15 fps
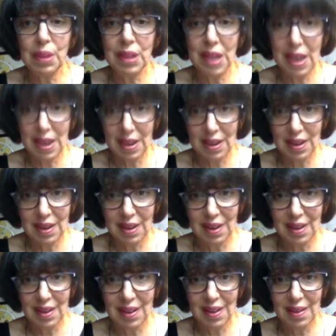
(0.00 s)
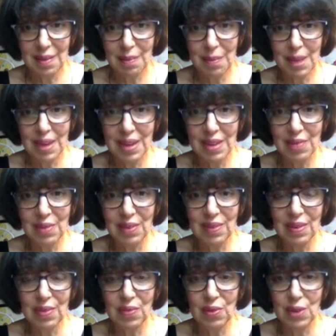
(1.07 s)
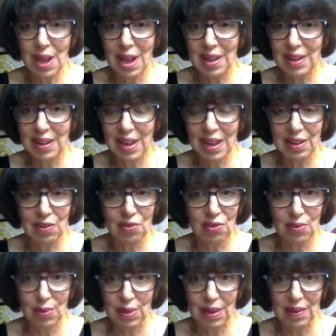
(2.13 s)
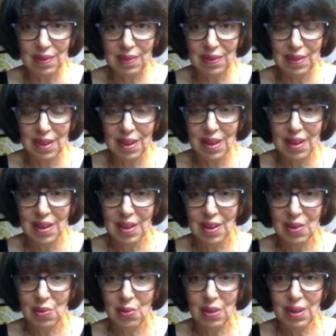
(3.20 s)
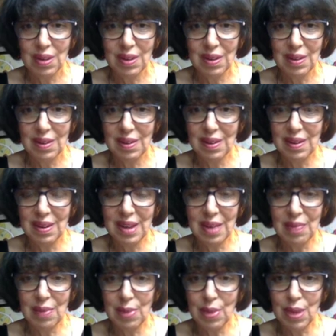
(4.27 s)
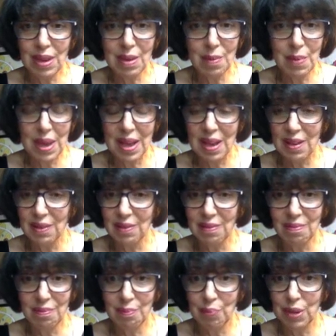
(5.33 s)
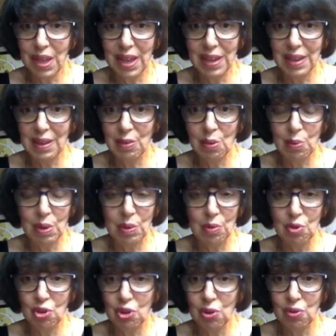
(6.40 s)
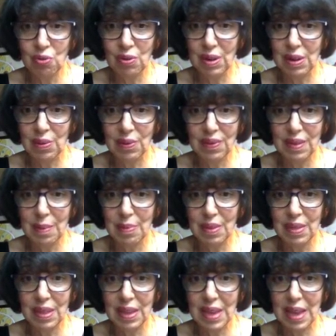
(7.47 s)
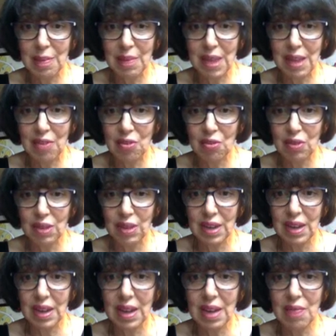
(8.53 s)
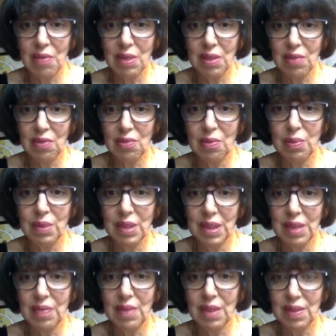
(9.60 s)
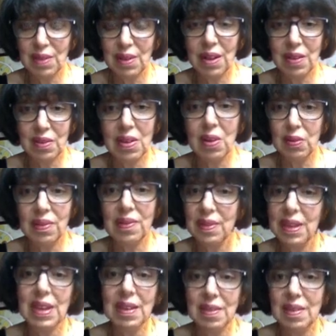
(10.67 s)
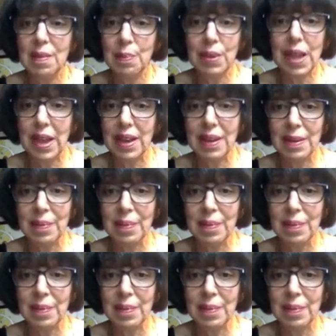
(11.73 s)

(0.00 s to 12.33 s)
play. Many of us have forgotten how to do this. We didn't have to think about playing when we were children. It was something that came naturally. And I really do believe that adults need to play.